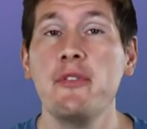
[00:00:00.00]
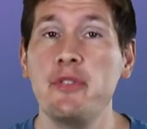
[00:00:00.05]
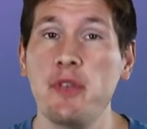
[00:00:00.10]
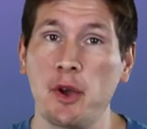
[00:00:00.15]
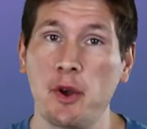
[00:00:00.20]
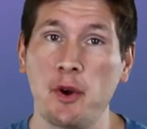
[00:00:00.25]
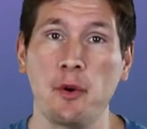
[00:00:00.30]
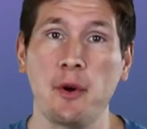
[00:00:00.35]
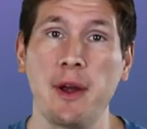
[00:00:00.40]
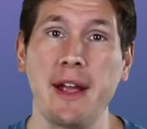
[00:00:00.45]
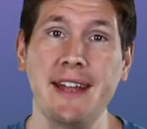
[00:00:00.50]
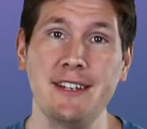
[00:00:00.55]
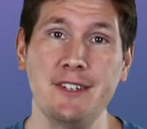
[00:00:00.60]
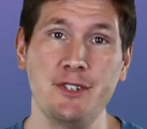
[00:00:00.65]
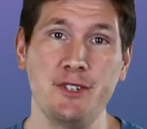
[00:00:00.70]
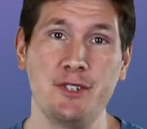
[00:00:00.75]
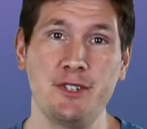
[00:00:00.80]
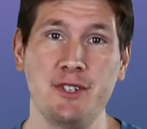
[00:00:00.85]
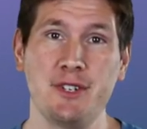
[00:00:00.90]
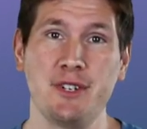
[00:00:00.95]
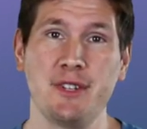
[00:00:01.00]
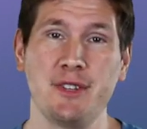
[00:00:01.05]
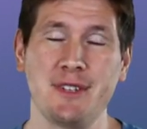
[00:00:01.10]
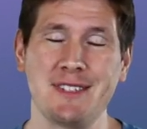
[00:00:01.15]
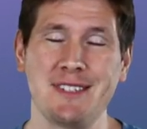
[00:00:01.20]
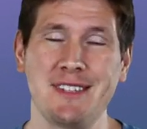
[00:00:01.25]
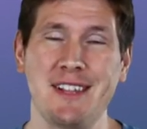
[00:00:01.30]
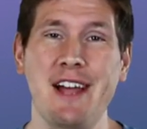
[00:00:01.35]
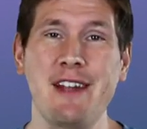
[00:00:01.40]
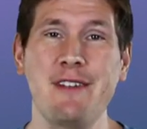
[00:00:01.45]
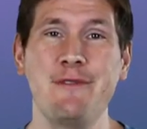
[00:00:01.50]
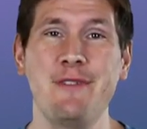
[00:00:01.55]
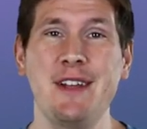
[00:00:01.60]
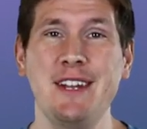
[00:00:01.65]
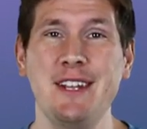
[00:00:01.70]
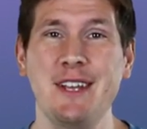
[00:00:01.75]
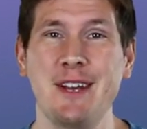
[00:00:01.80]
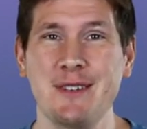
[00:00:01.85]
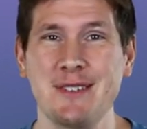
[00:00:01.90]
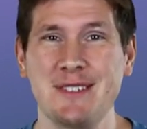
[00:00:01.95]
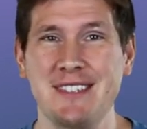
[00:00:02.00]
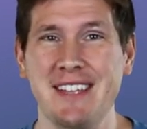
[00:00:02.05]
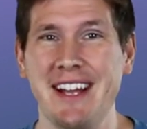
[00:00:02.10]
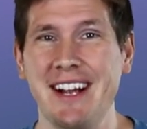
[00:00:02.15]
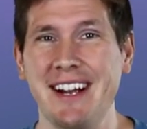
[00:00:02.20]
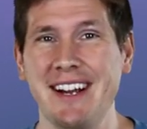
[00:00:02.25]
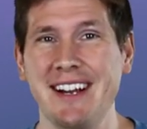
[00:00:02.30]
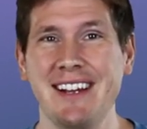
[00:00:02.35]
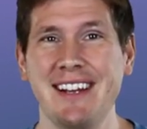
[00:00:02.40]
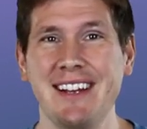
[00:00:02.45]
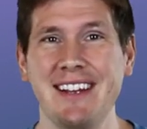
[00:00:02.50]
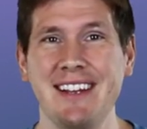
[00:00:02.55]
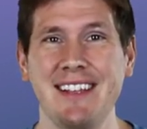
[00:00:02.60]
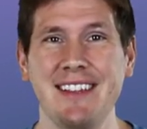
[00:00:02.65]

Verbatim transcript: The Cringe. There's a lot of videos there.